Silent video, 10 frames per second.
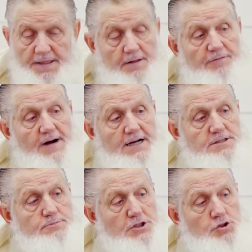The
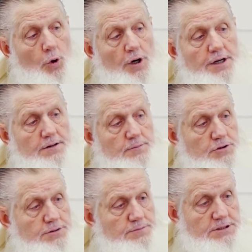vast majority of the
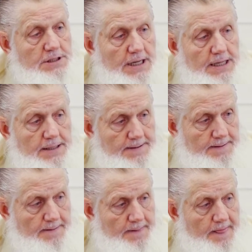Muslims today
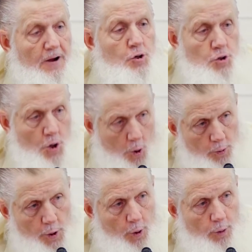
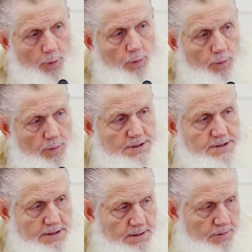don't know
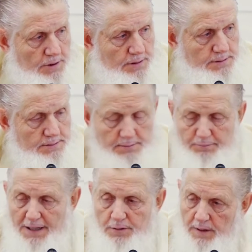what's in the book.
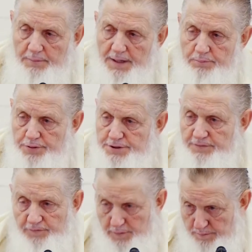By the way, I'm not
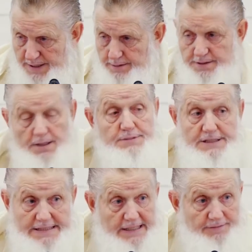pushing for beards, I'm
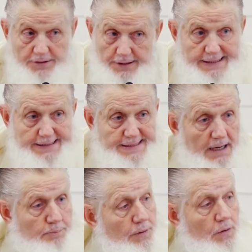just giving you an
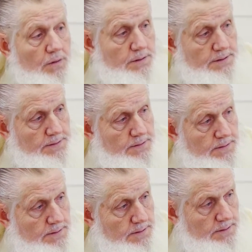example.
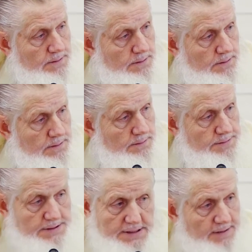
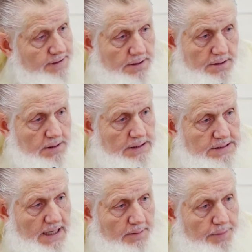Just giving you an
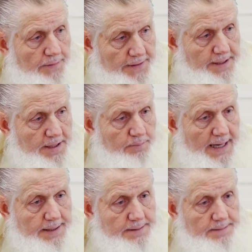example, think
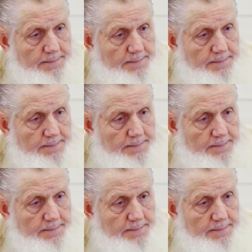about it.